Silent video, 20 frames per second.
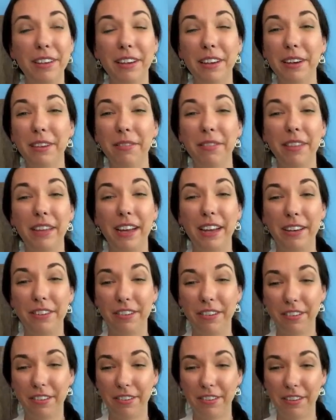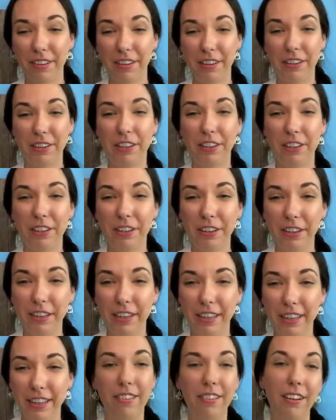None of that. Just a
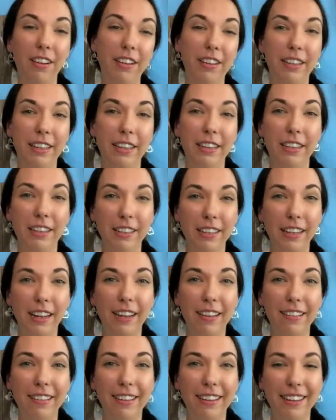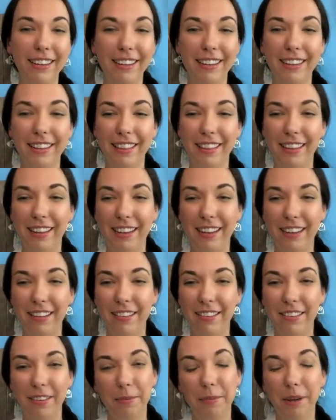good, solid classic
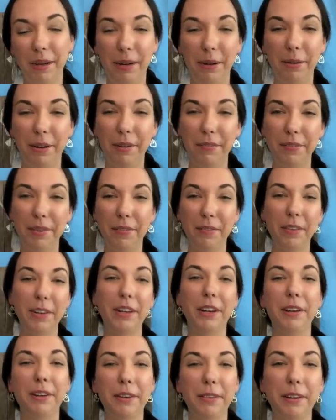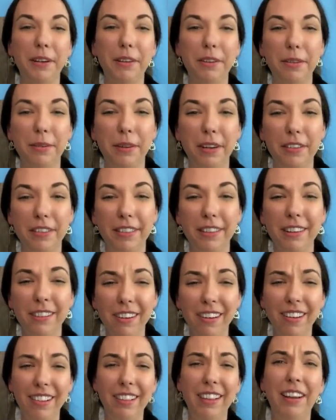that somehow I've never gotten around to watching.
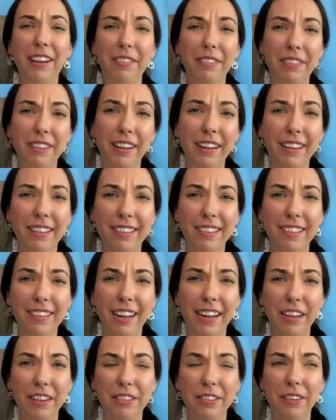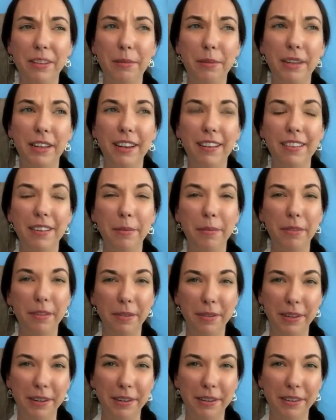There are a lot of classics actually because I'm
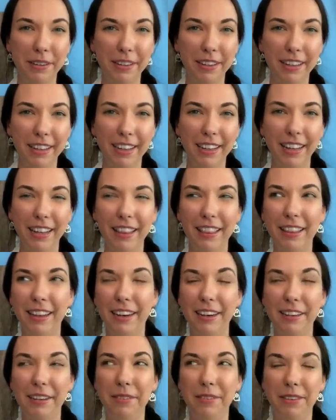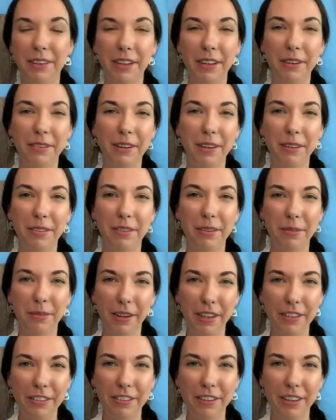so young that I never got around to
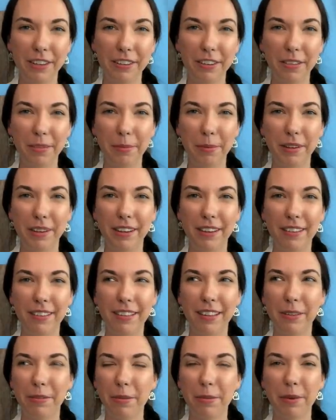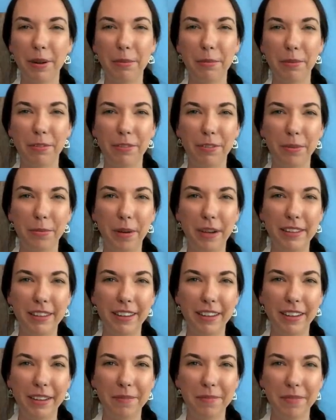watching just because they were way before my
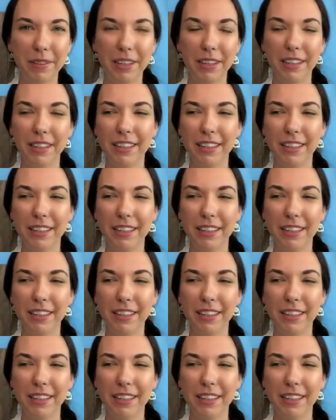time.